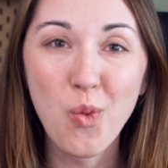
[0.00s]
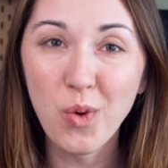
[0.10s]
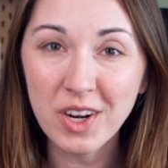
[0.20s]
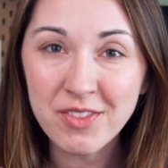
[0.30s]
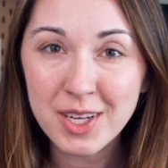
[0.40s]

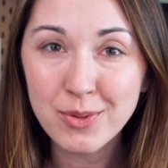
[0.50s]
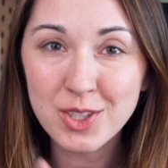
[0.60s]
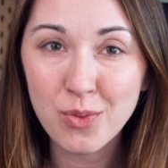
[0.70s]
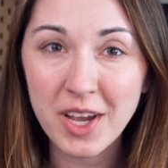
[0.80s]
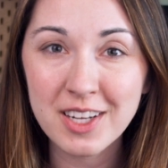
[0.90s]
What if there
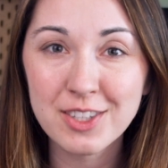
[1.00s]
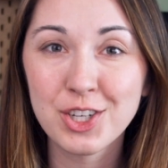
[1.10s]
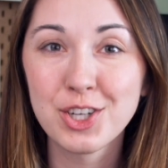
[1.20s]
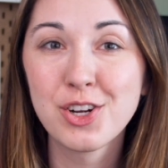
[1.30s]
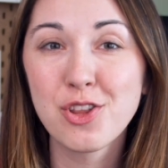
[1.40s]
was a way to
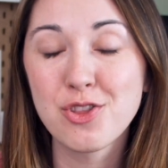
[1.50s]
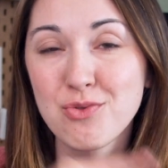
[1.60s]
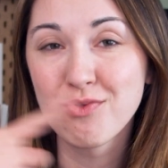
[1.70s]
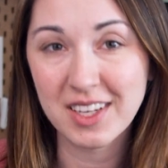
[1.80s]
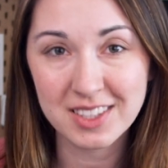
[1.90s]
turn the
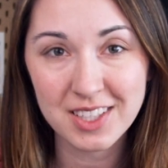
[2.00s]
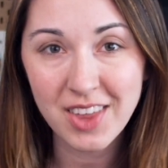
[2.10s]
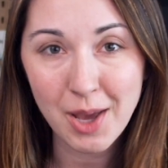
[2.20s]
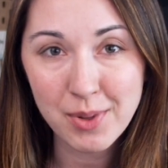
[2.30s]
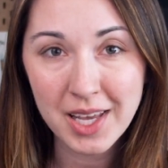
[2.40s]
rest of
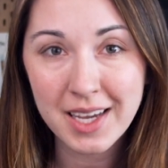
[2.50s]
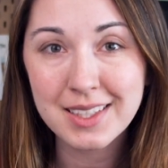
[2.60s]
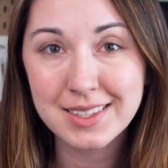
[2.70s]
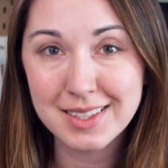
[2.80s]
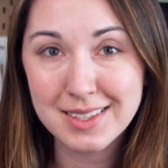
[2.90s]
that
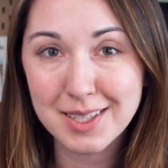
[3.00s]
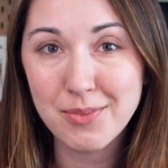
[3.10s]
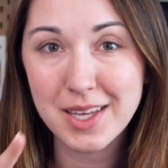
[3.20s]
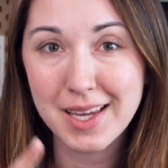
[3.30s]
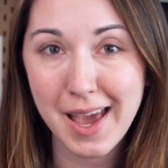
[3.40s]
plant into
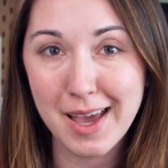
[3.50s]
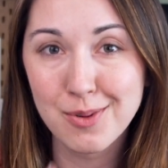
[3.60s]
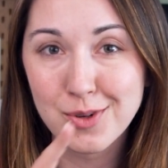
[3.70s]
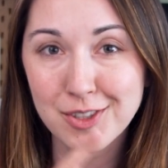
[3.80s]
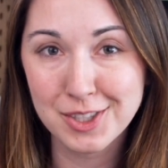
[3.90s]
something
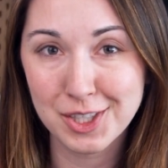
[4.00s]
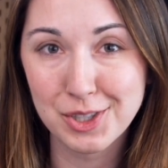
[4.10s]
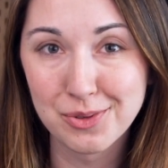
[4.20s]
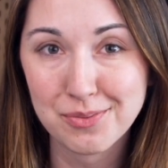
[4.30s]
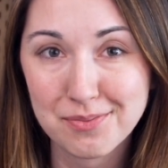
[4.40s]
edible too?